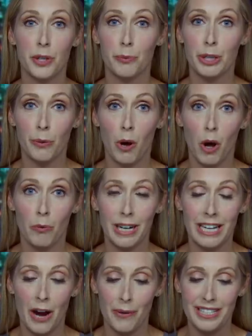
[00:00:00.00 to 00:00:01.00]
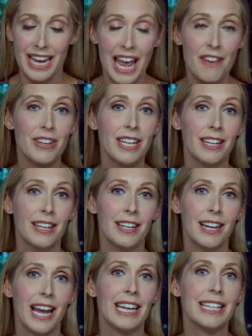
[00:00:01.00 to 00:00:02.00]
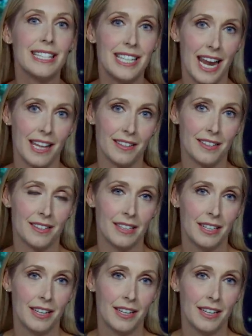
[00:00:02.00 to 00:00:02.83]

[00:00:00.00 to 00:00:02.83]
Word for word: at Rideau Hall right now is heavy and it's tense.